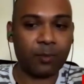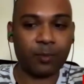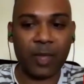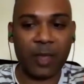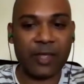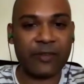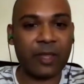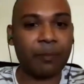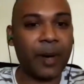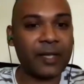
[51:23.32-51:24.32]
maybe even
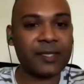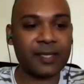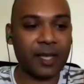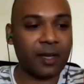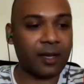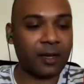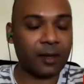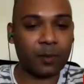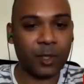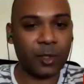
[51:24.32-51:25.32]
the bus,
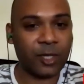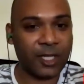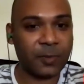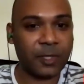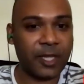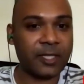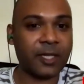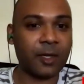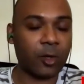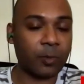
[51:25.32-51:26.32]
you know,
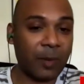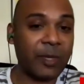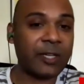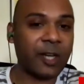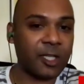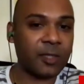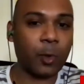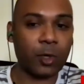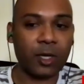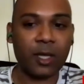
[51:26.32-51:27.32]
transportation or public
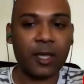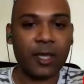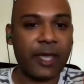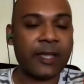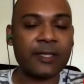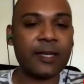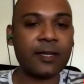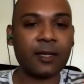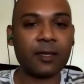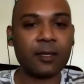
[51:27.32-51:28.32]
transport
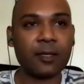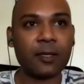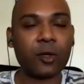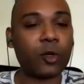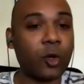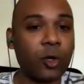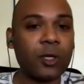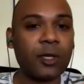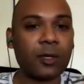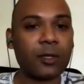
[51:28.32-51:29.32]
isn't
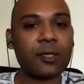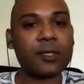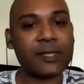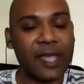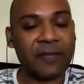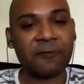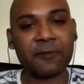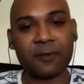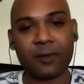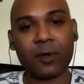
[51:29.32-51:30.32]
good, safe,
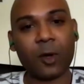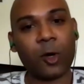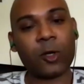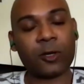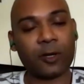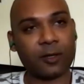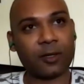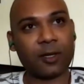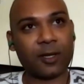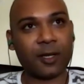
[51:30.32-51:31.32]
or
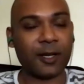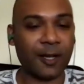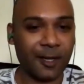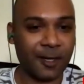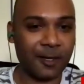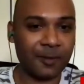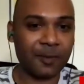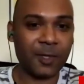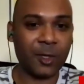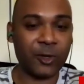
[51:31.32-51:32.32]
you know,